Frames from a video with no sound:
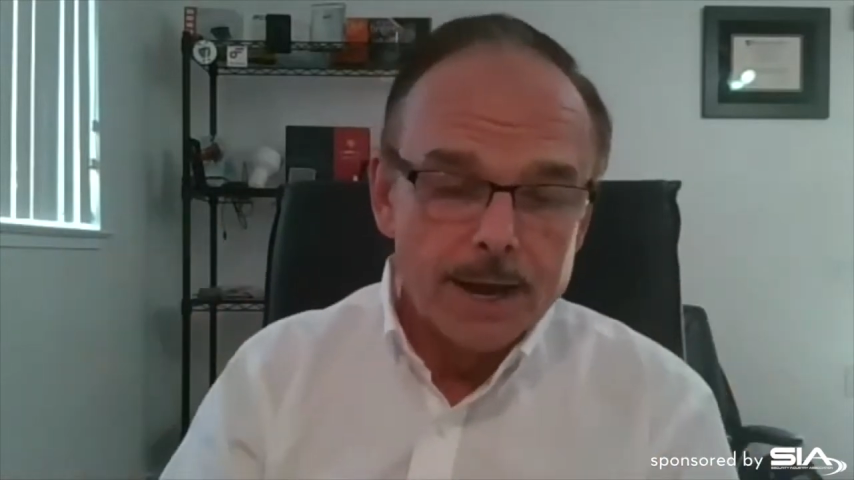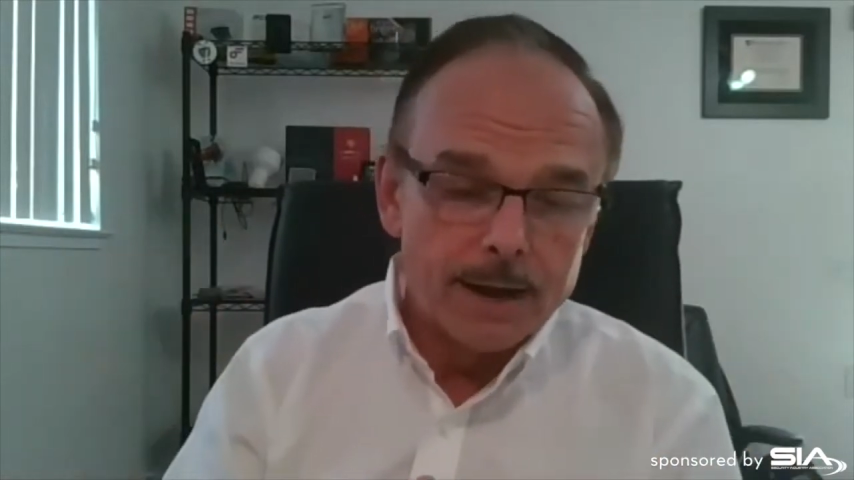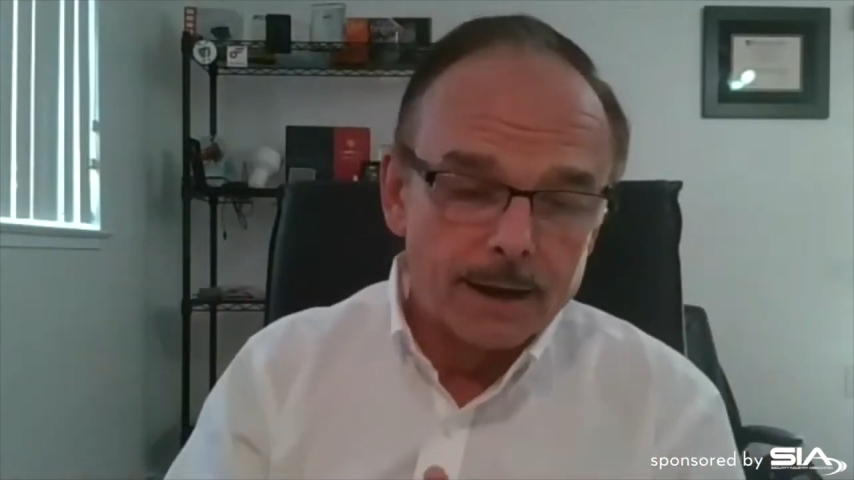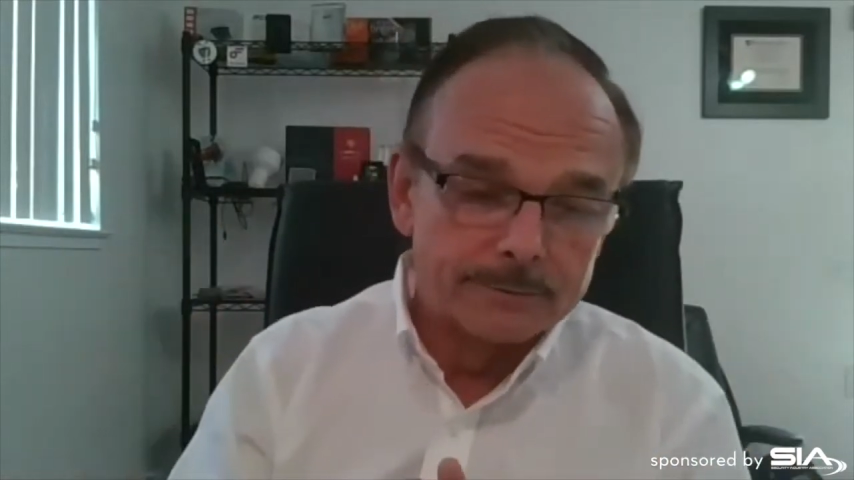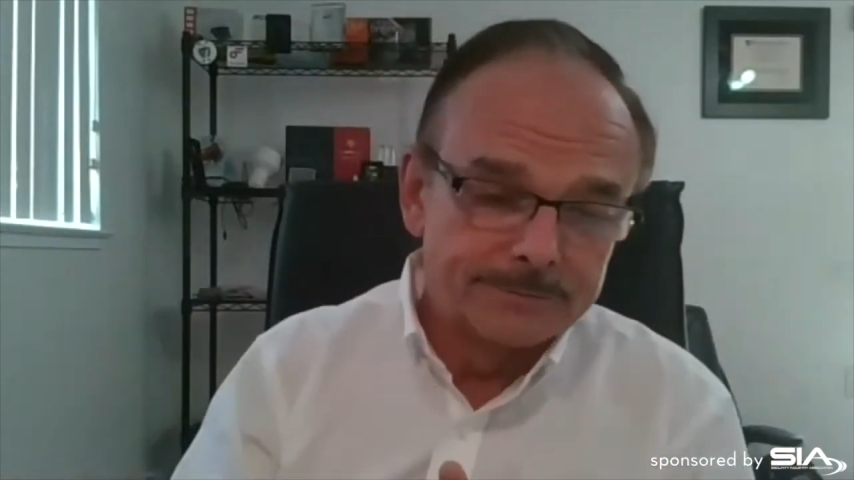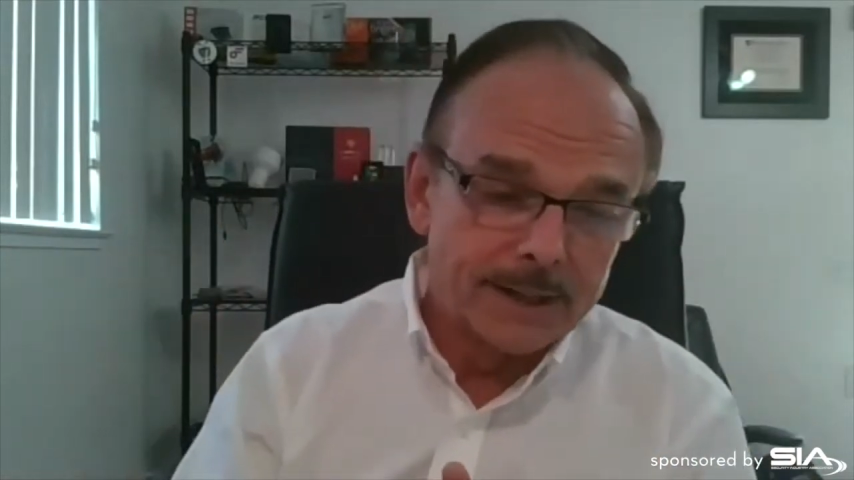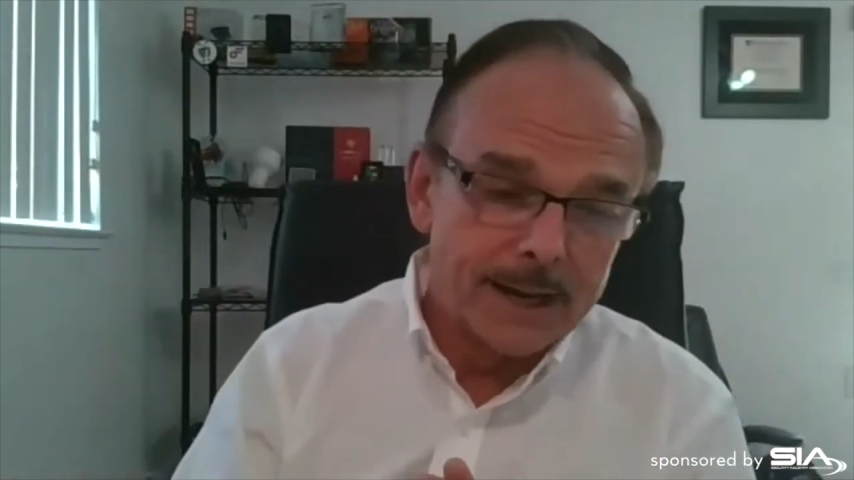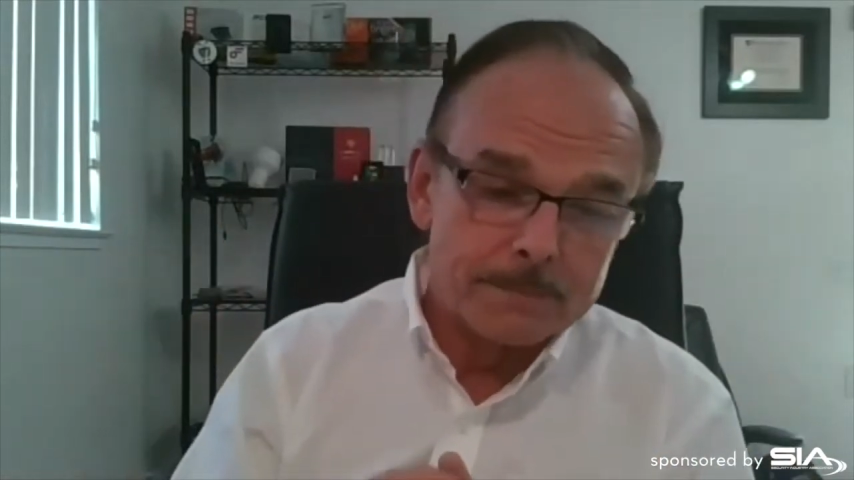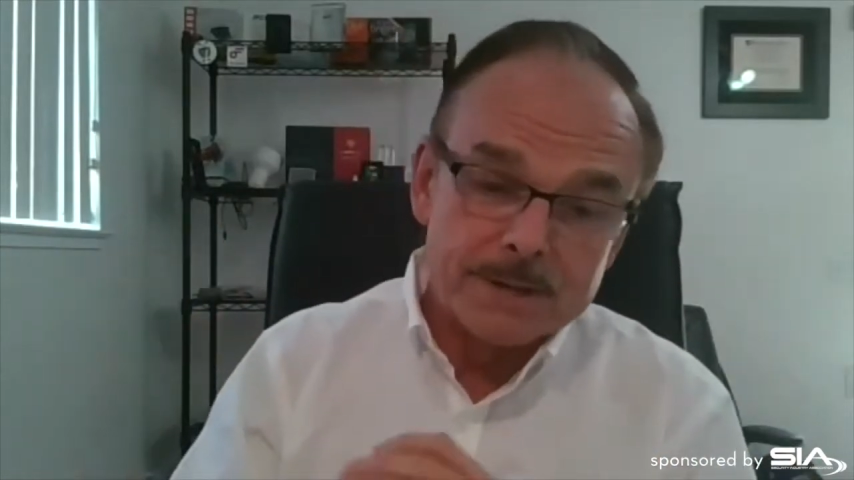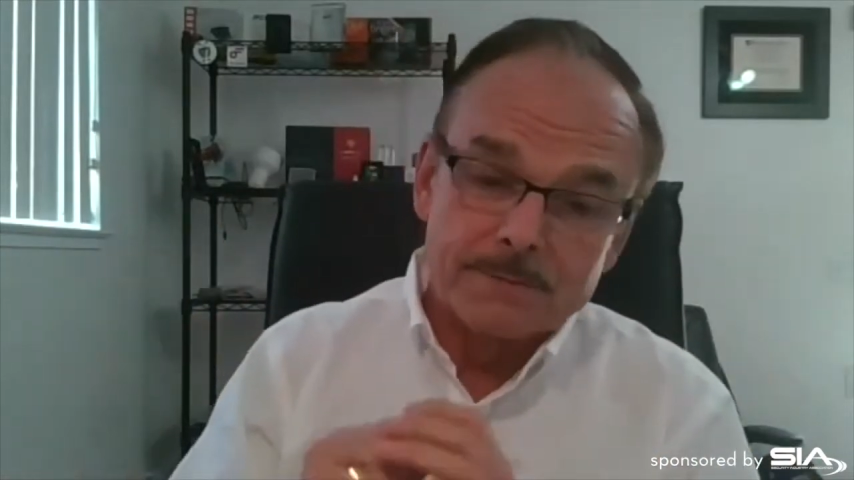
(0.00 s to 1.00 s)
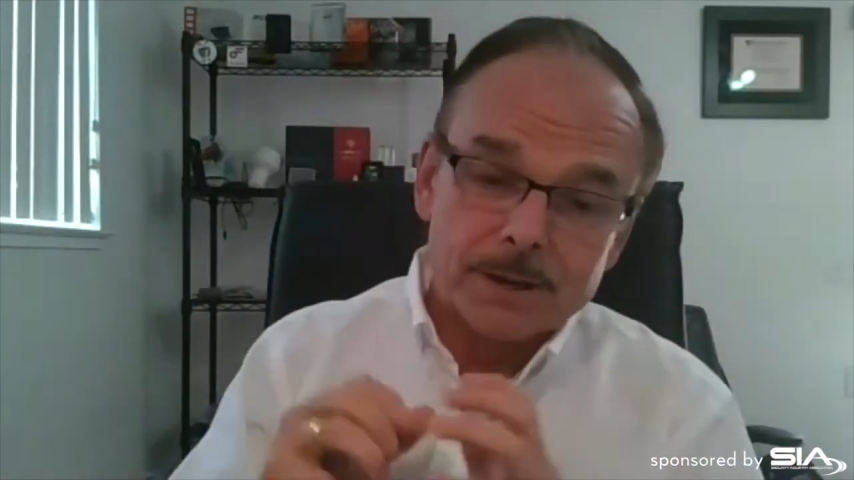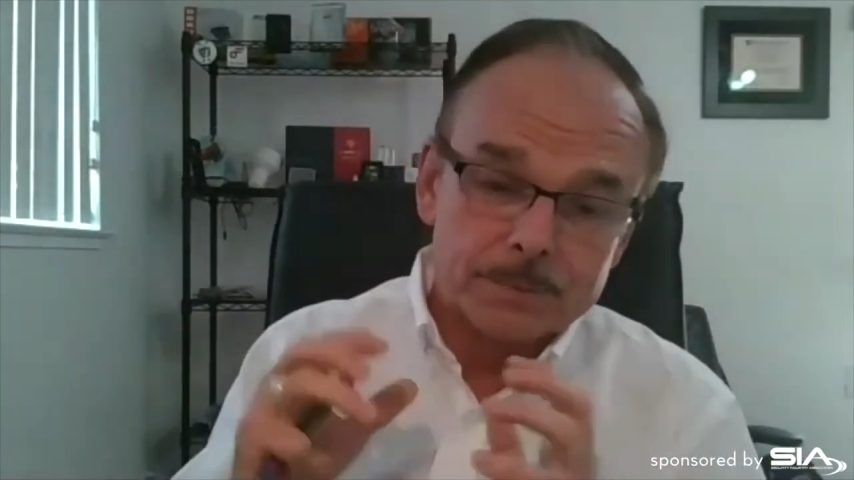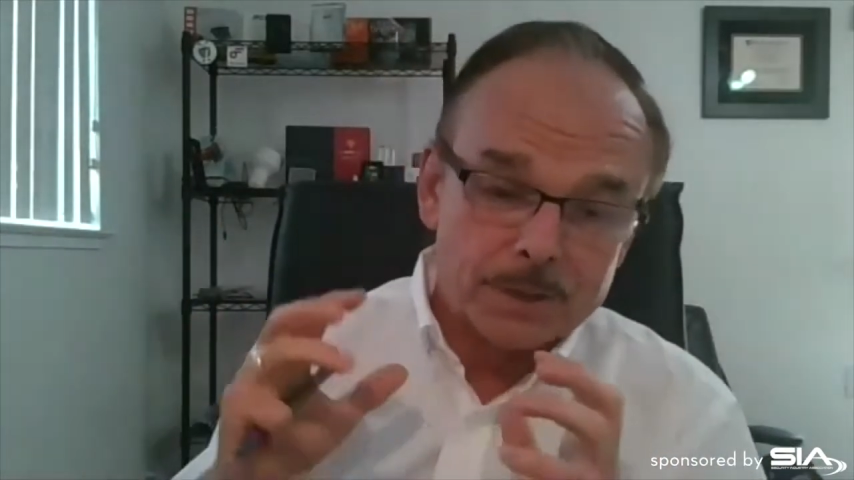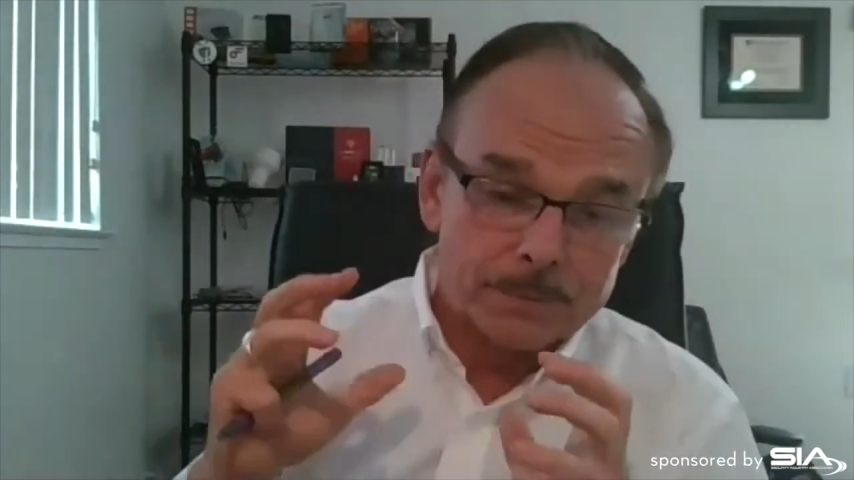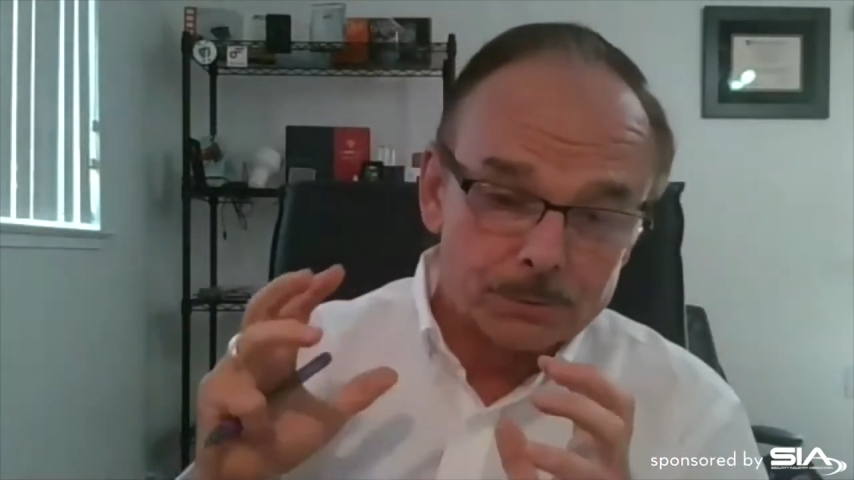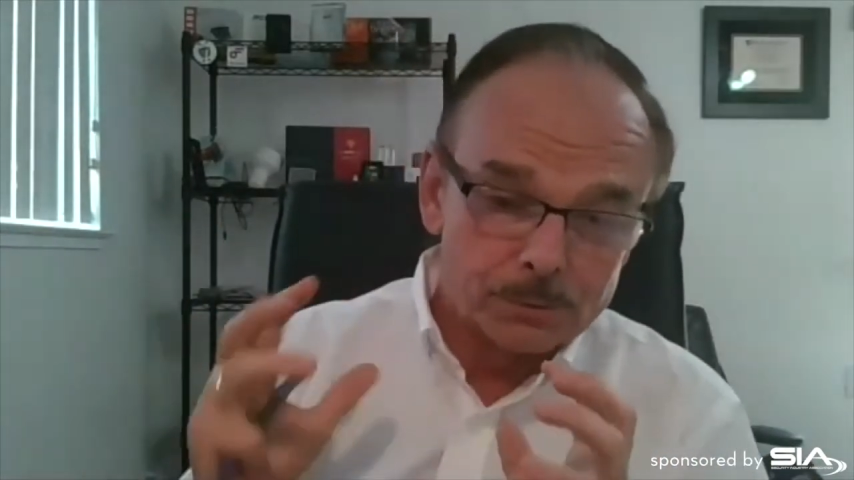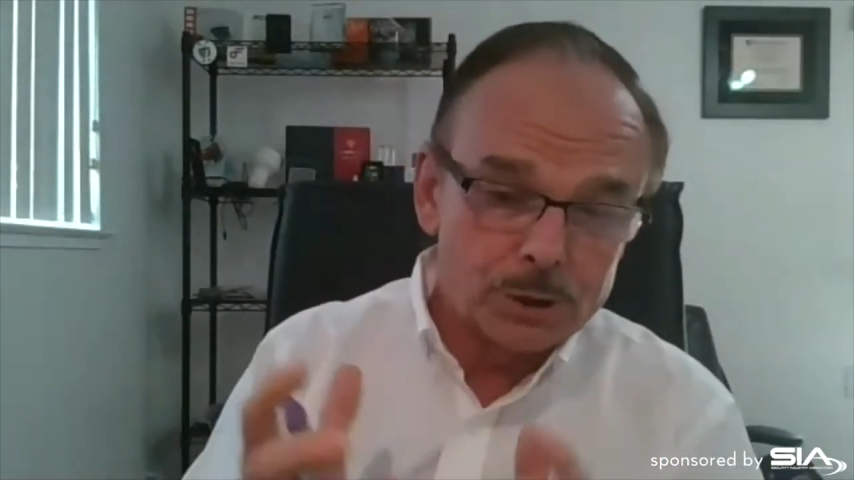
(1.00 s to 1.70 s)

of uh, giving them something really